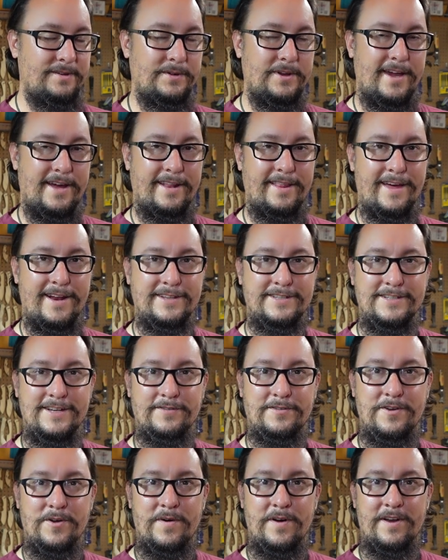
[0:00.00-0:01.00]
got a lot of
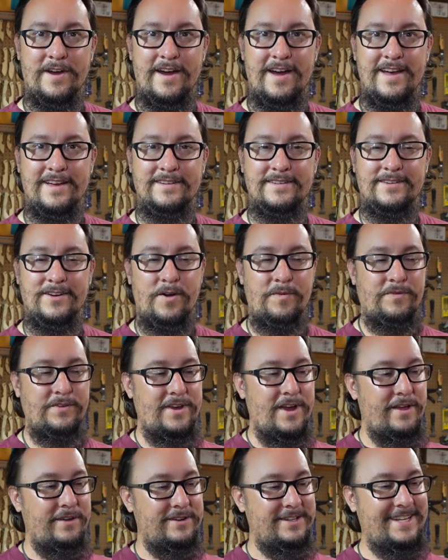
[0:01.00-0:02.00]
stuff going on.
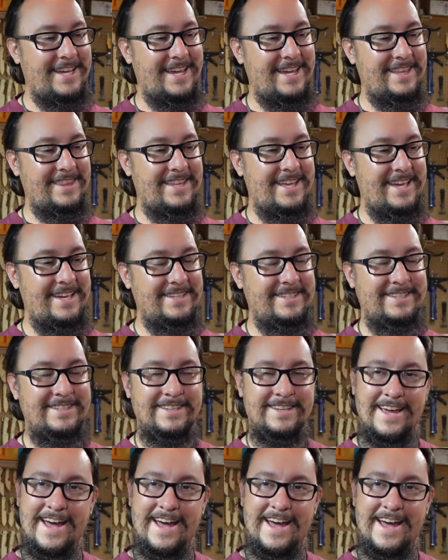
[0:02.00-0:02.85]
Hopefully y'all are digging this,